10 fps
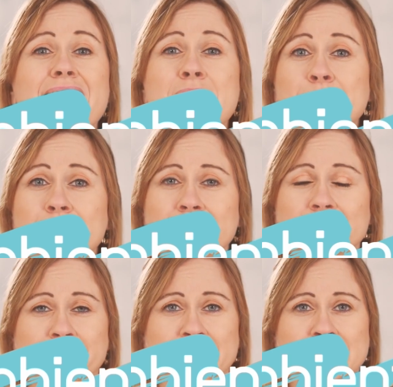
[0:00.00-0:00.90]
Ambient
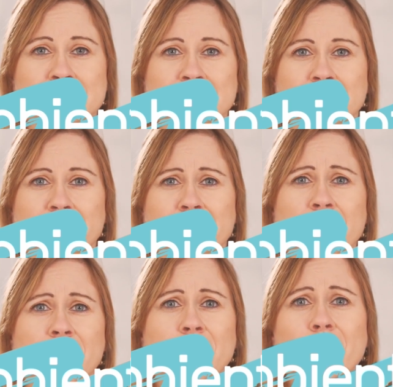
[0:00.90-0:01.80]
noise,
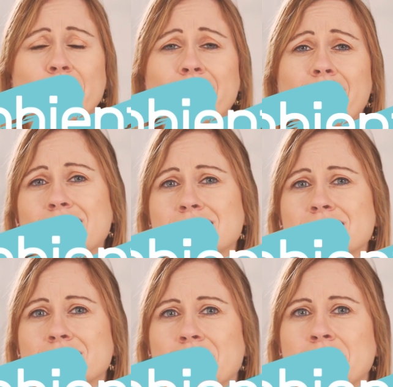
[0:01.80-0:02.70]
or
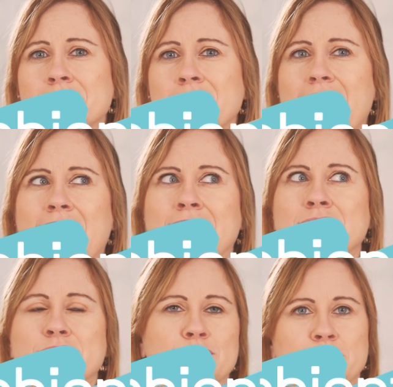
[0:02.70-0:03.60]
also known
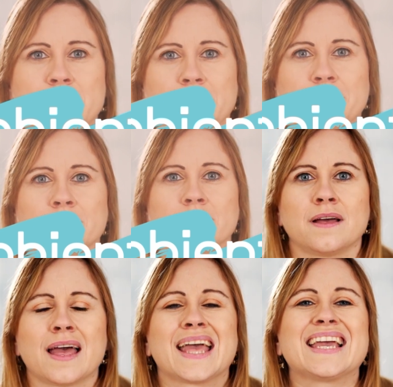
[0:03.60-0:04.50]
as room tone.
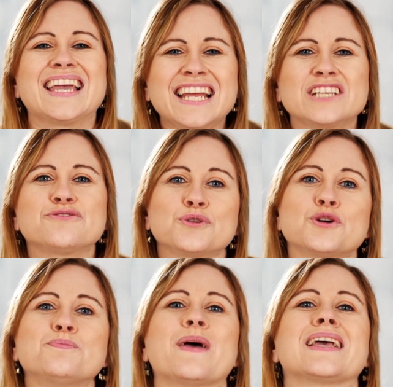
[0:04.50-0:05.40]
Each
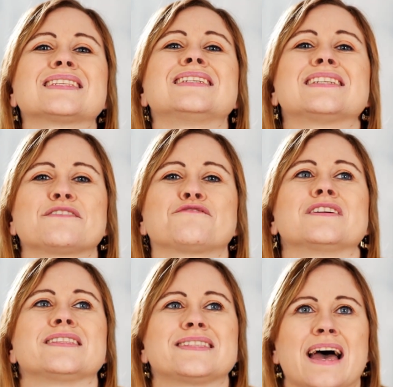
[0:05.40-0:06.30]
room makes a
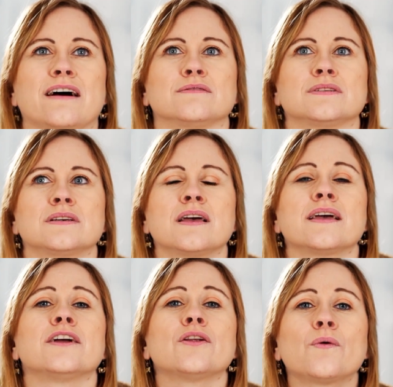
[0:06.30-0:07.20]
different sound.
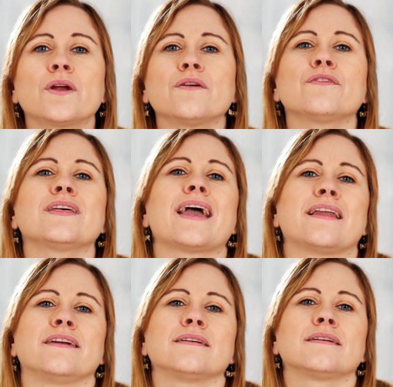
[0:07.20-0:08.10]
In order for the
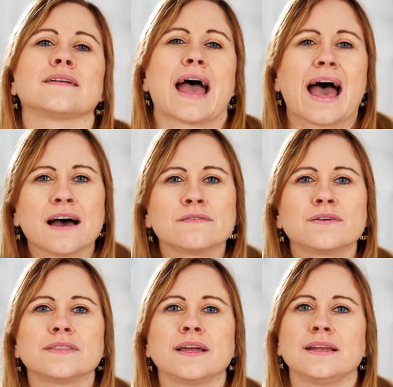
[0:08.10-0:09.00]
editor to have
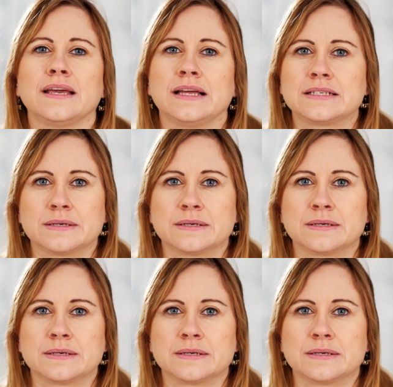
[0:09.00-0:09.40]
what they need,